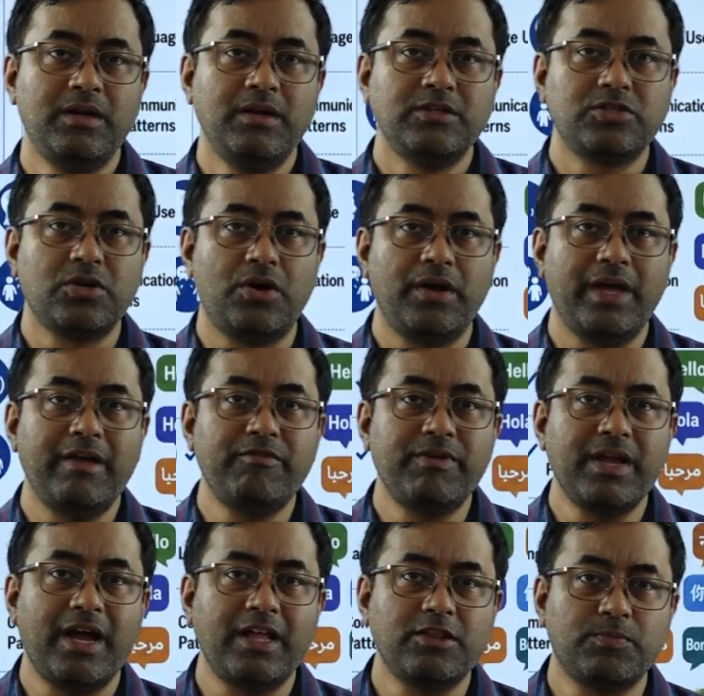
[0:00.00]
So every
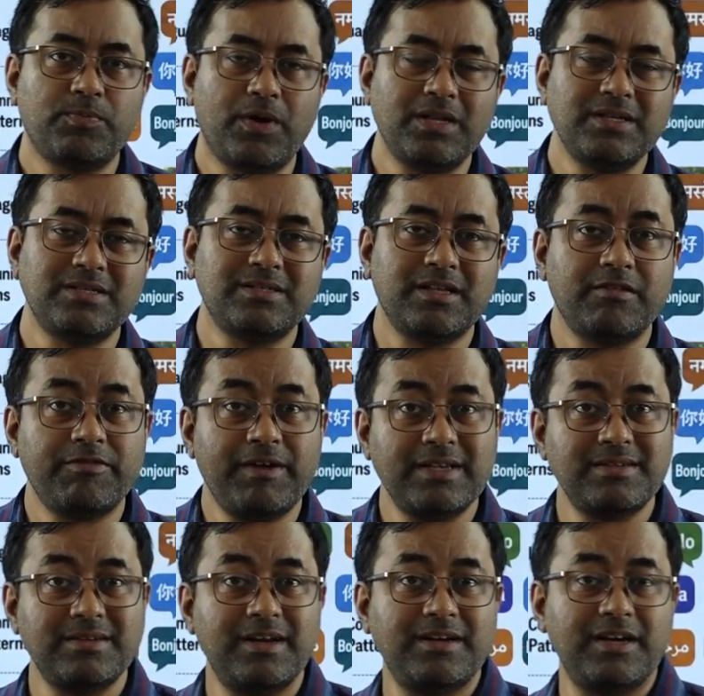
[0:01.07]
anthropologist are
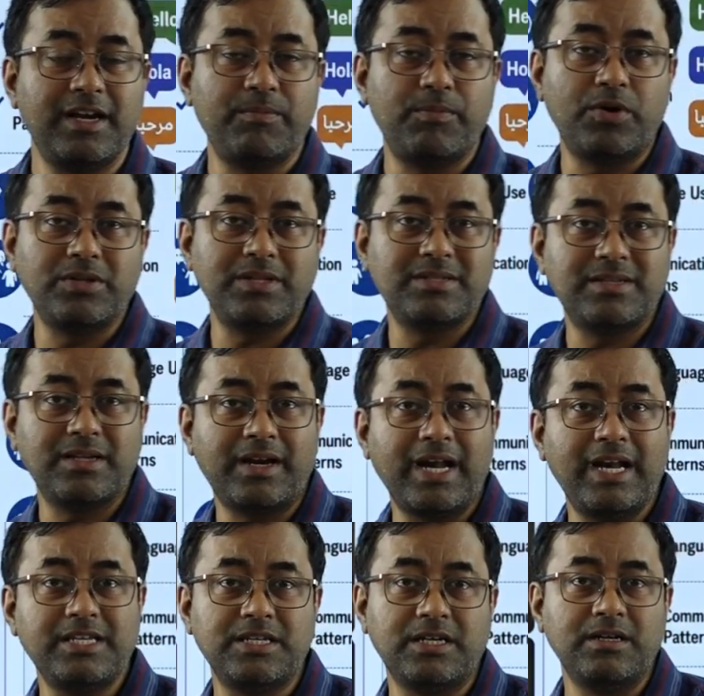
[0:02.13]
fascinated about this
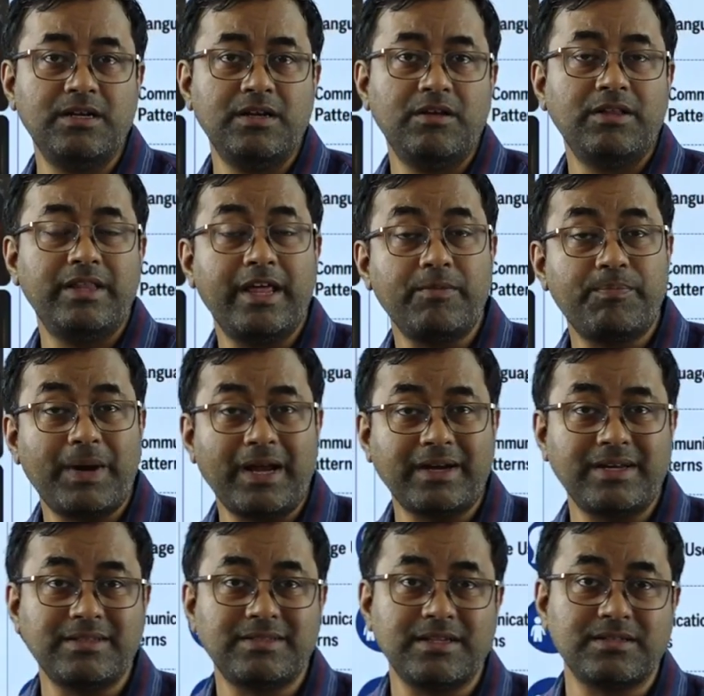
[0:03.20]
religion, their
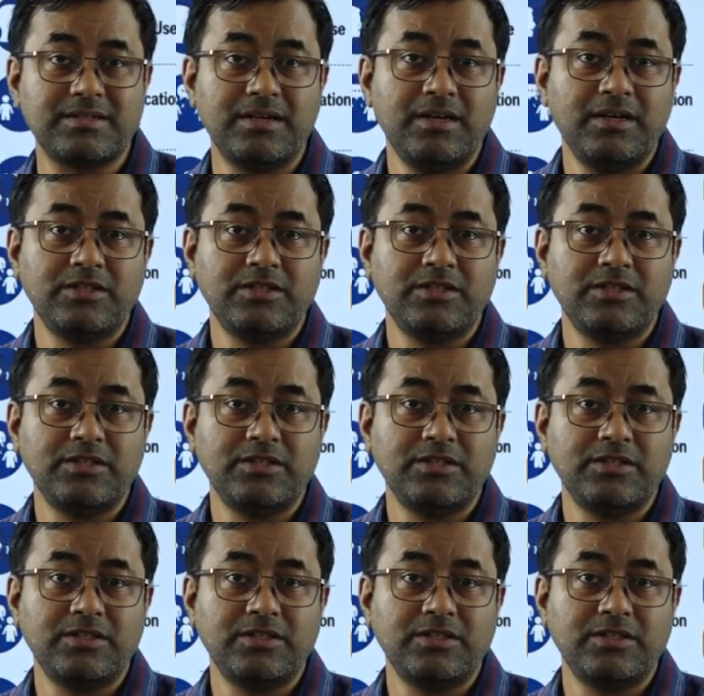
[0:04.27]
practices.